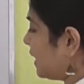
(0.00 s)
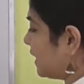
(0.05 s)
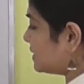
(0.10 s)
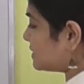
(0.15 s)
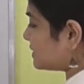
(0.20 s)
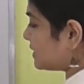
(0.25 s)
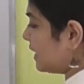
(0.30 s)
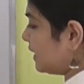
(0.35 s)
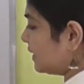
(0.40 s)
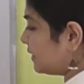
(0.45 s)

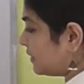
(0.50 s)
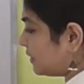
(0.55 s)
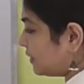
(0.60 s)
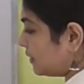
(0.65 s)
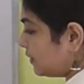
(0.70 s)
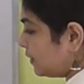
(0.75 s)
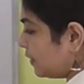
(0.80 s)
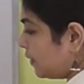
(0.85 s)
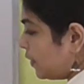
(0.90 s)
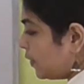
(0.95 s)
reptiles, right?
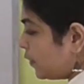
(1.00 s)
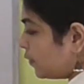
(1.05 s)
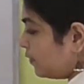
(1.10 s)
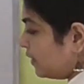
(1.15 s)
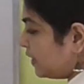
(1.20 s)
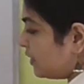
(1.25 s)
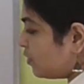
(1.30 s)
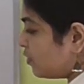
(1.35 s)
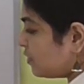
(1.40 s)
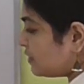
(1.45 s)

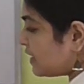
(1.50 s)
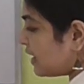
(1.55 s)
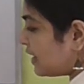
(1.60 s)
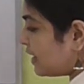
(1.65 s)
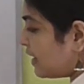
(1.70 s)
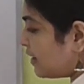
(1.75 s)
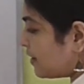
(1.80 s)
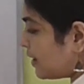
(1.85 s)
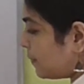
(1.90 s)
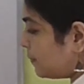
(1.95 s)
We know
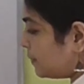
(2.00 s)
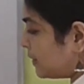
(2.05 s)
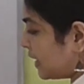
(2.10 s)
there are